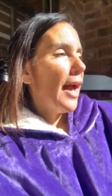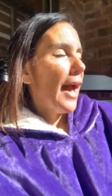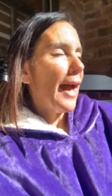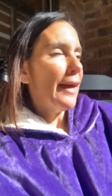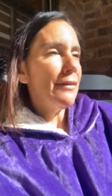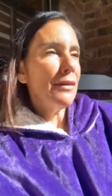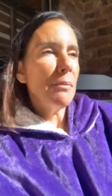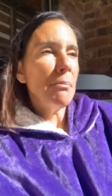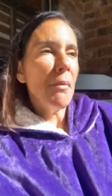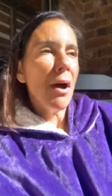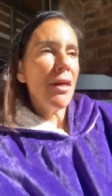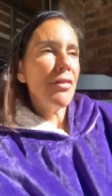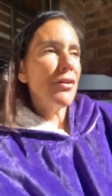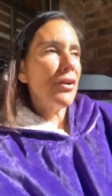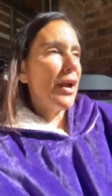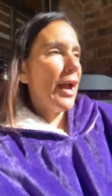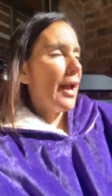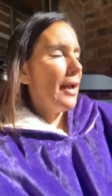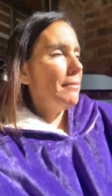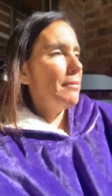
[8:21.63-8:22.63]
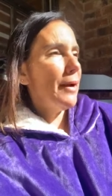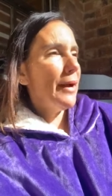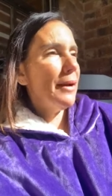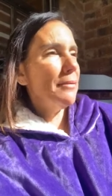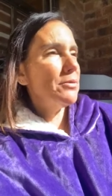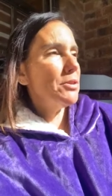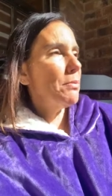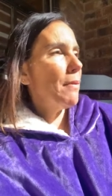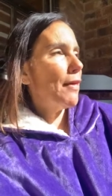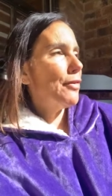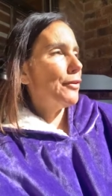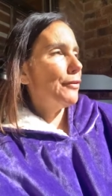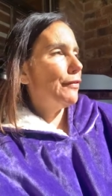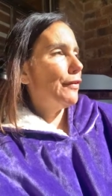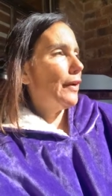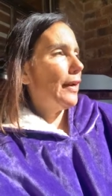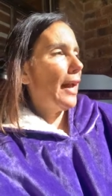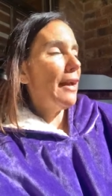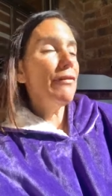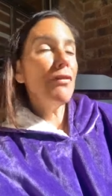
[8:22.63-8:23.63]
And the mother, Abraham's mother,
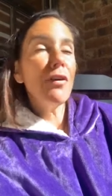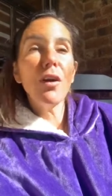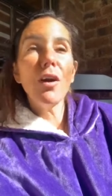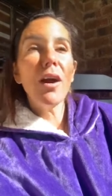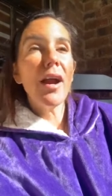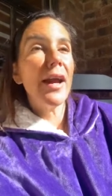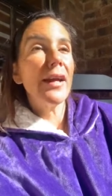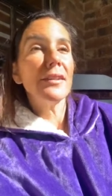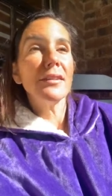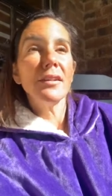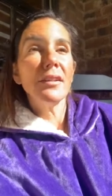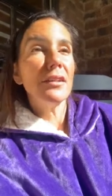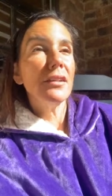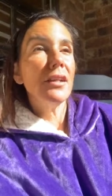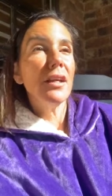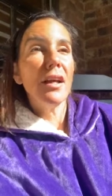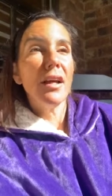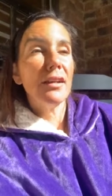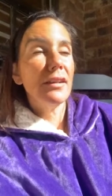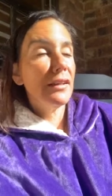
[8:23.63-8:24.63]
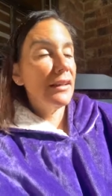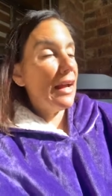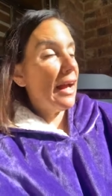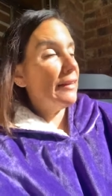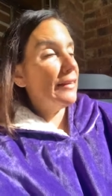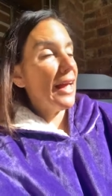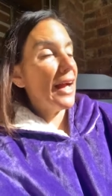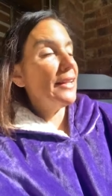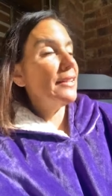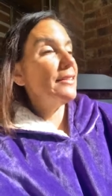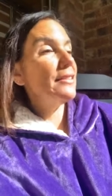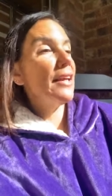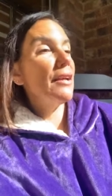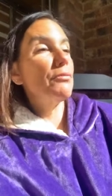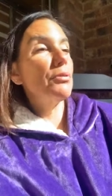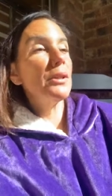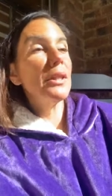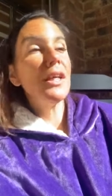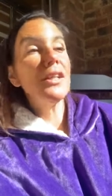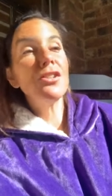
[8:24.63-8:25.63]
forgave her. And that is a
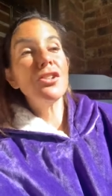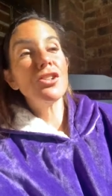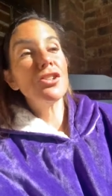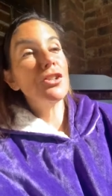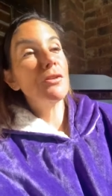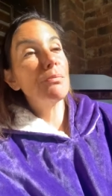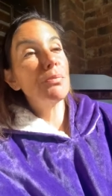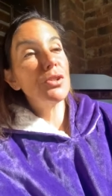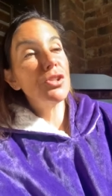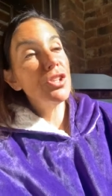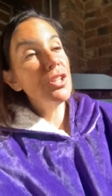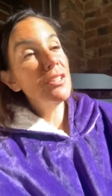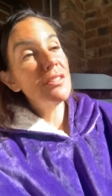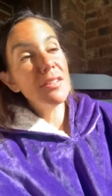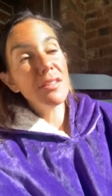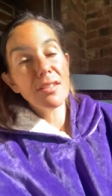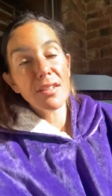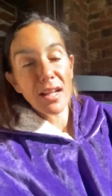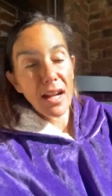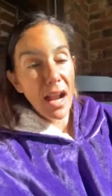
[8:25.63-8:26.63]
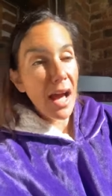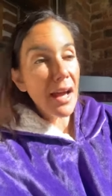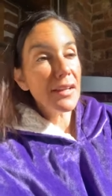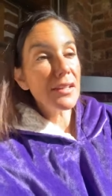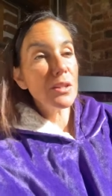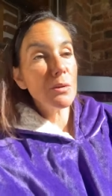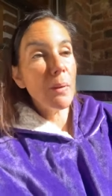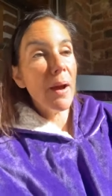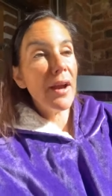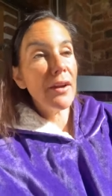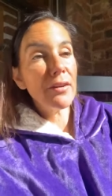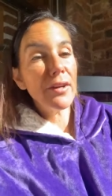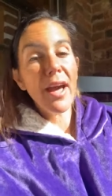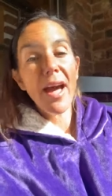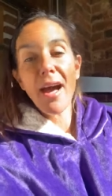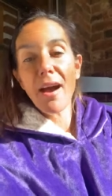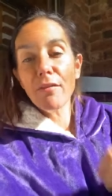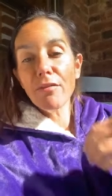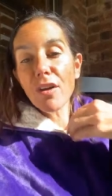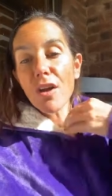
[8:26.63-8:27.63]
relationship with Jesus that I aspire to
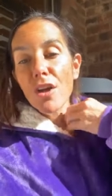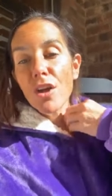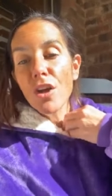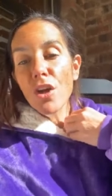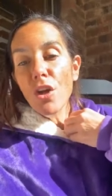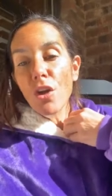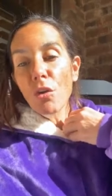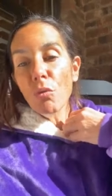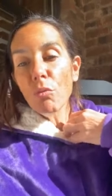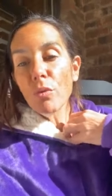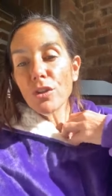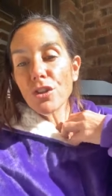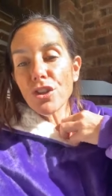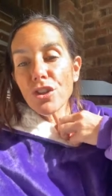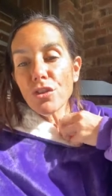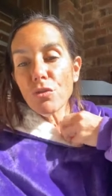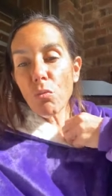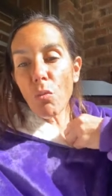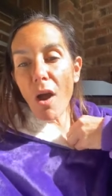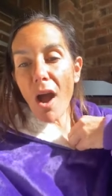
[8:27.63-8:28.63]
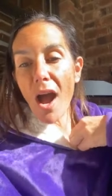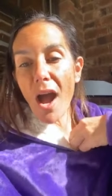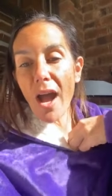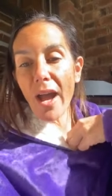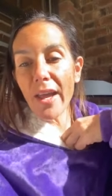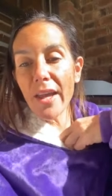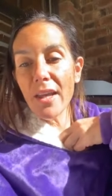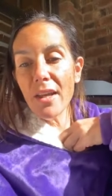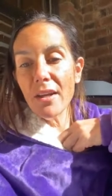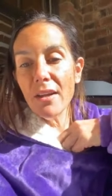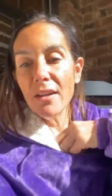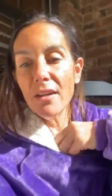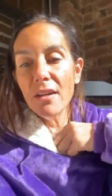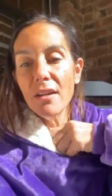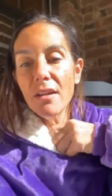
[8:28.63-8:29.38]
have, which is why